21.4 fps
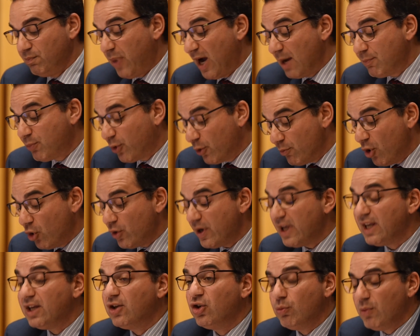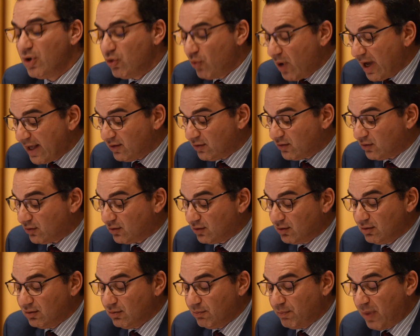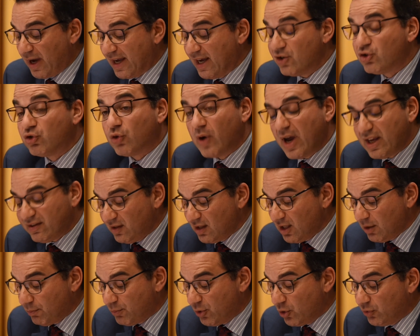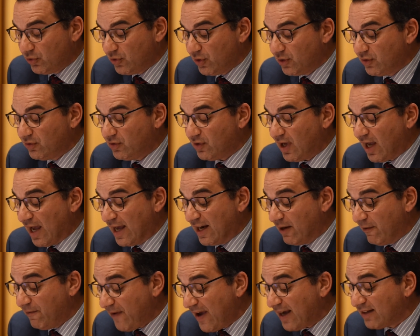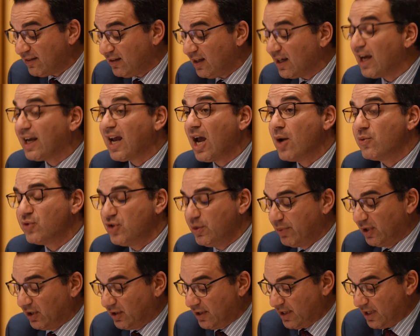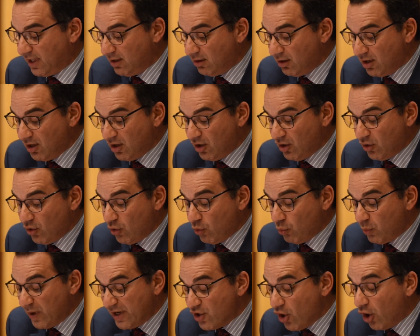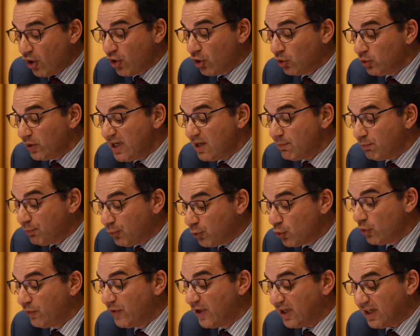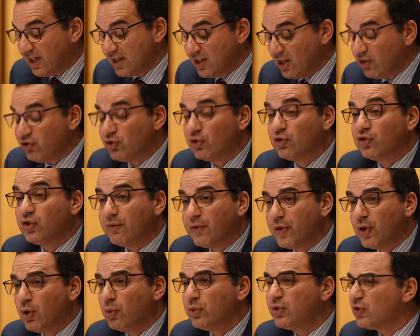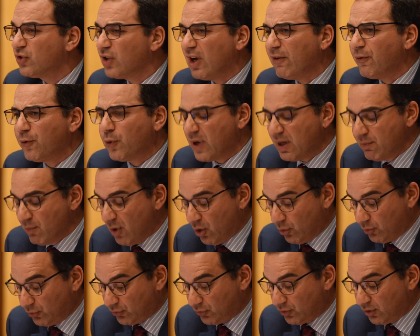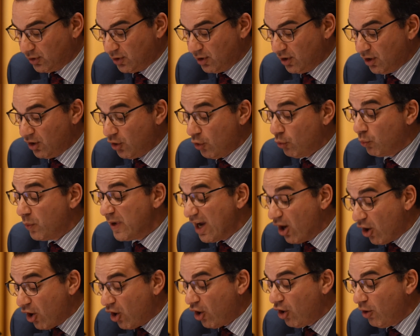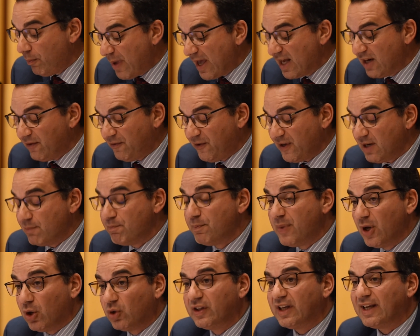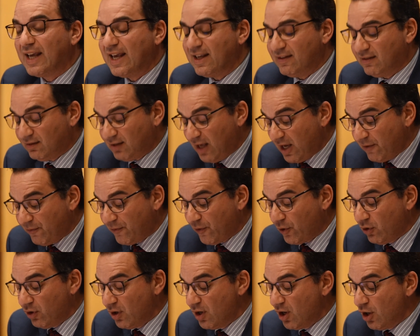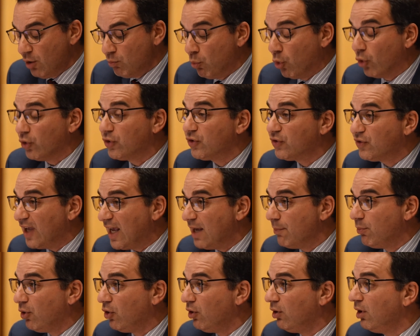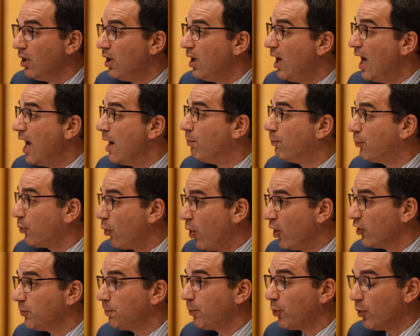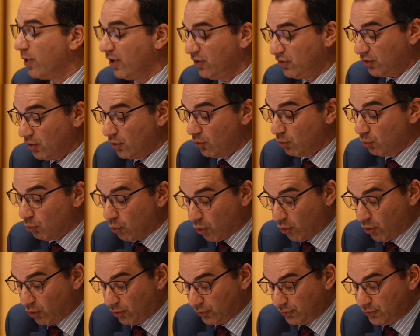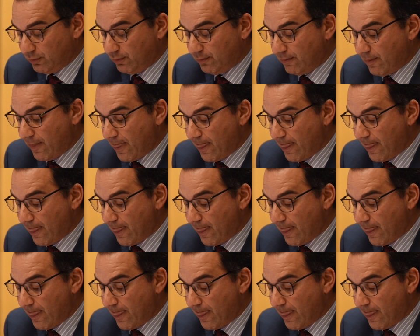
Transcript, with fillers: By promoting human rights, by addressing abuses and affecting accountability, we not only improve the conditions of those suffering most, we all benefit in building a safer, more stable, and prosperous world.